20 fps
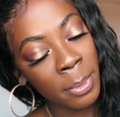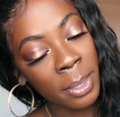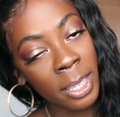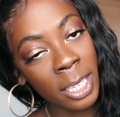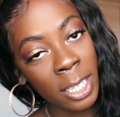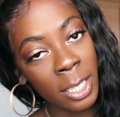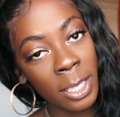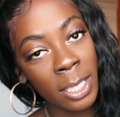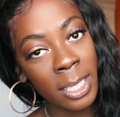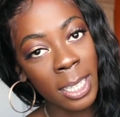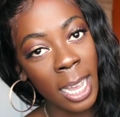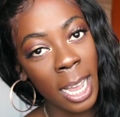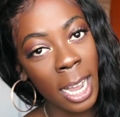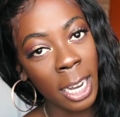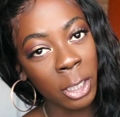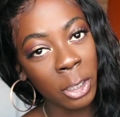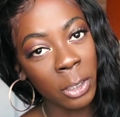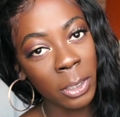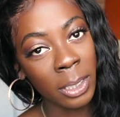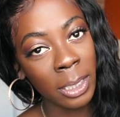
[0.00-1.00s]
This is
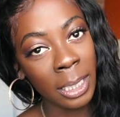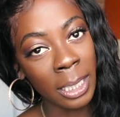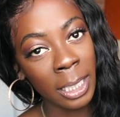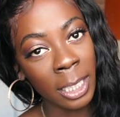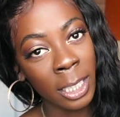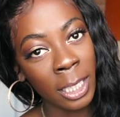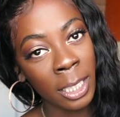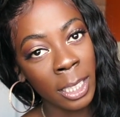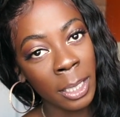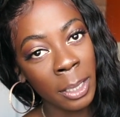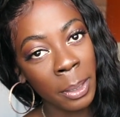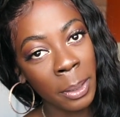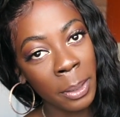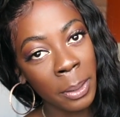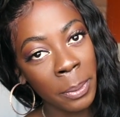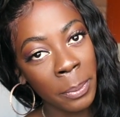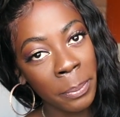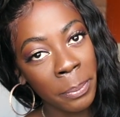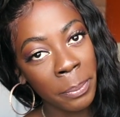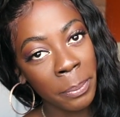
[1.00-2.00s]
actually
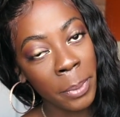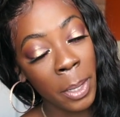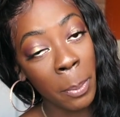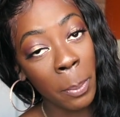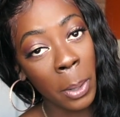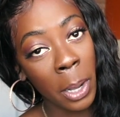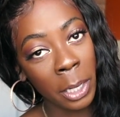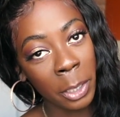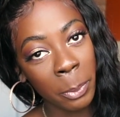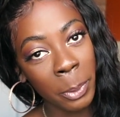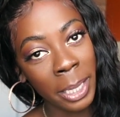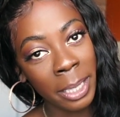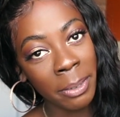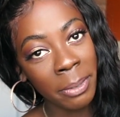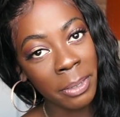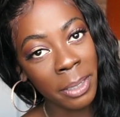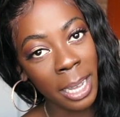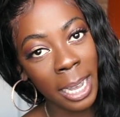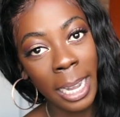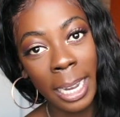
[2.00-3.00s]
a body
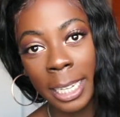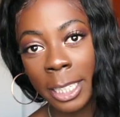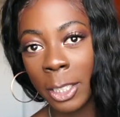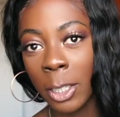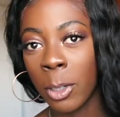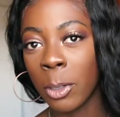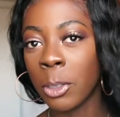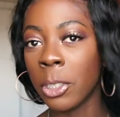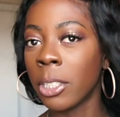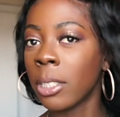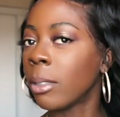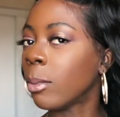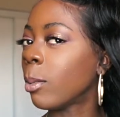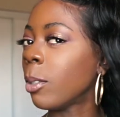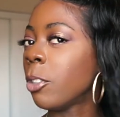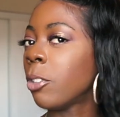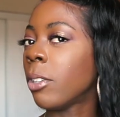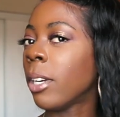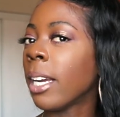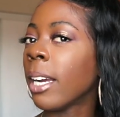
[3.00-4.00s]
wave. I know you're
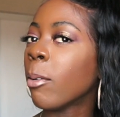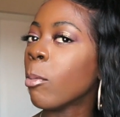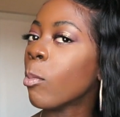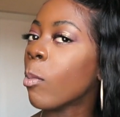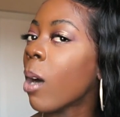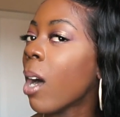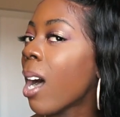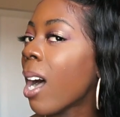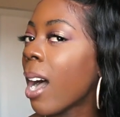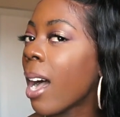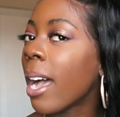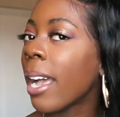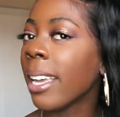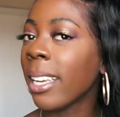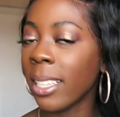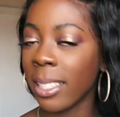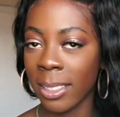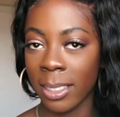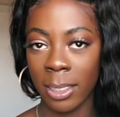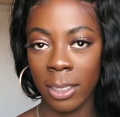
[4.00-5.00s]
wondering why
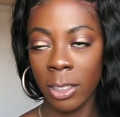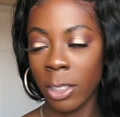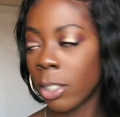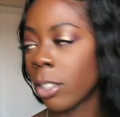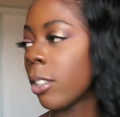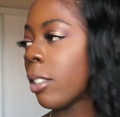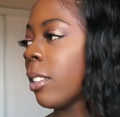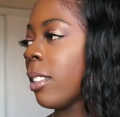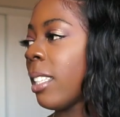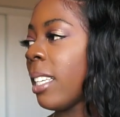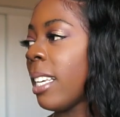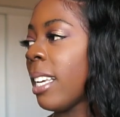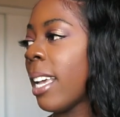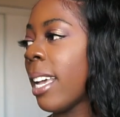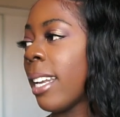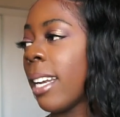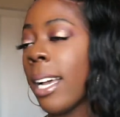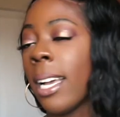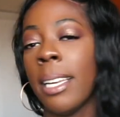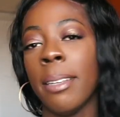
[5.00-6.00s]
is it curly,
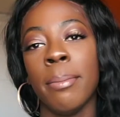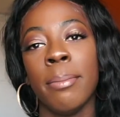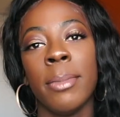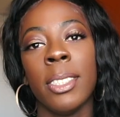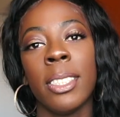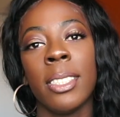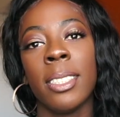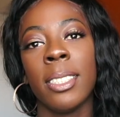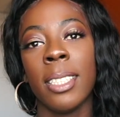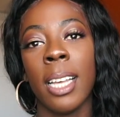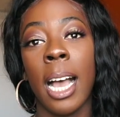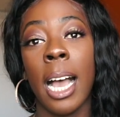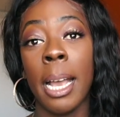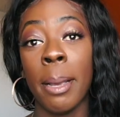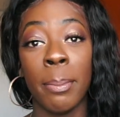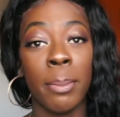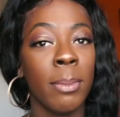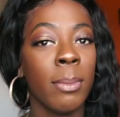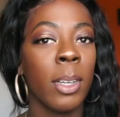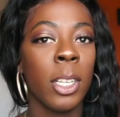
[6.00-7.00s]
and
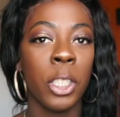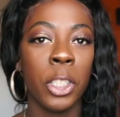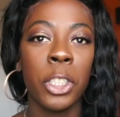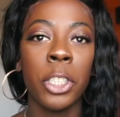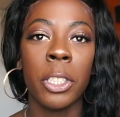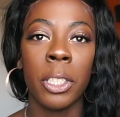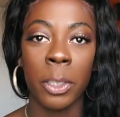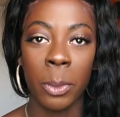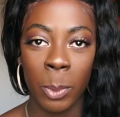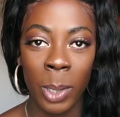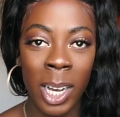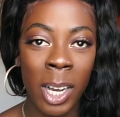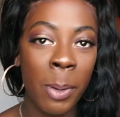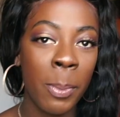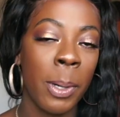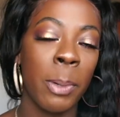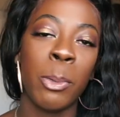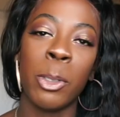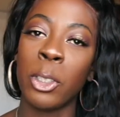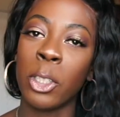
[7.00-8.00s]
I'm unsure as well,
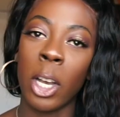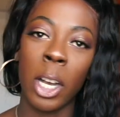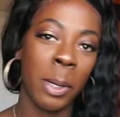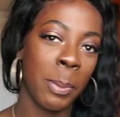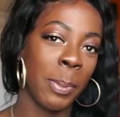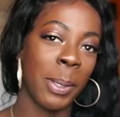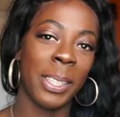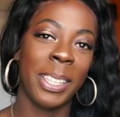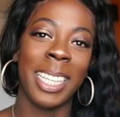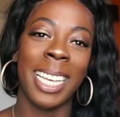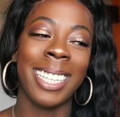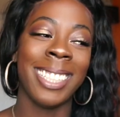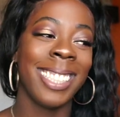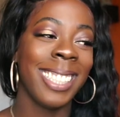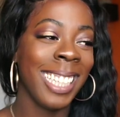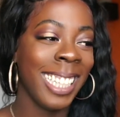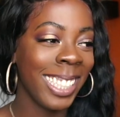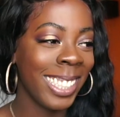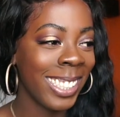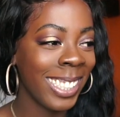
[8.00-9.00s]
but we'll talk about that
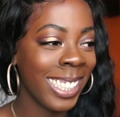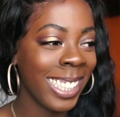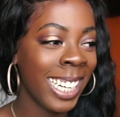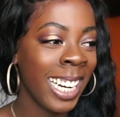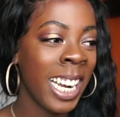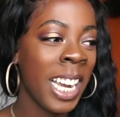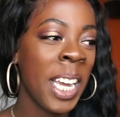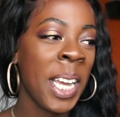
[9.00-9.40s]
later.